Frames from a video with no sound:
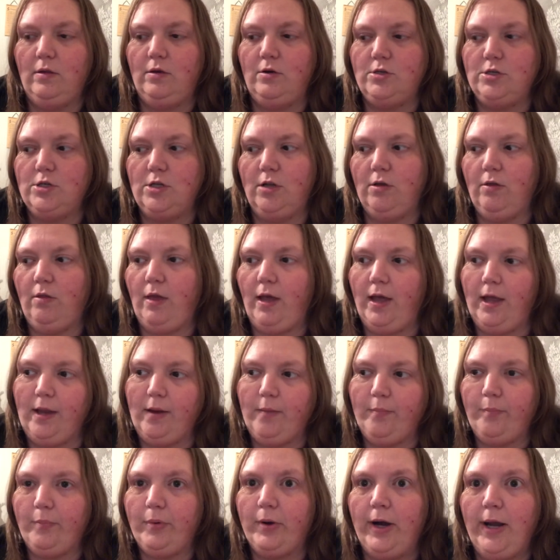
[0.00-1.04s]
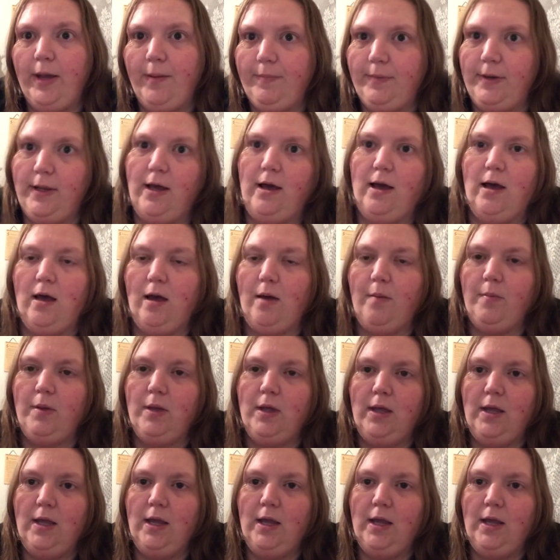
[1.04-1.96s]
there's no like prep time